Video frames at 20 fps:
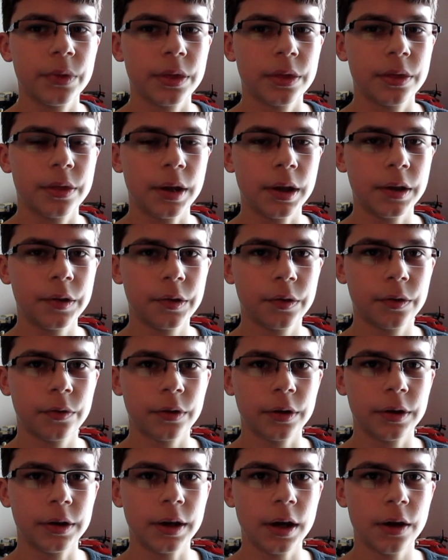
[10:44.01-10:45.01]
Thanks
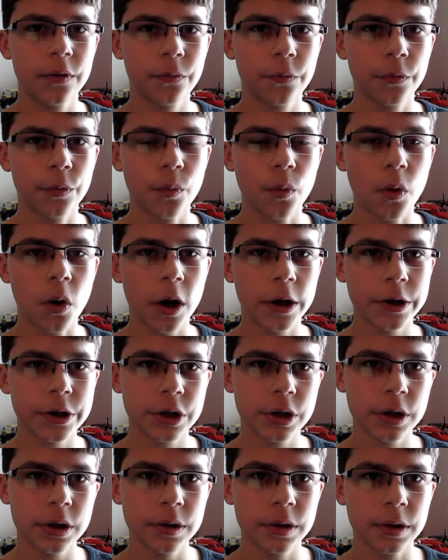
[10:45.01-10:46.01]
again for
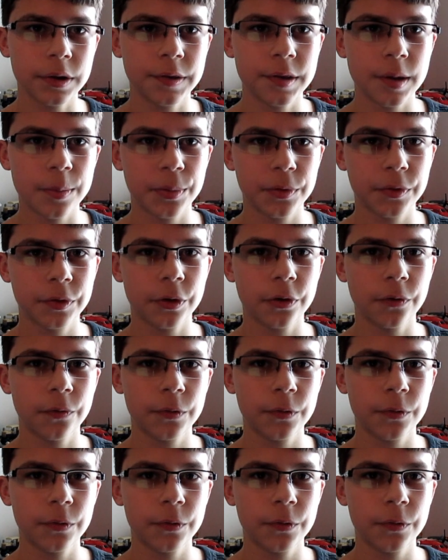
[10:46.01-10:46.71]
watching this episode of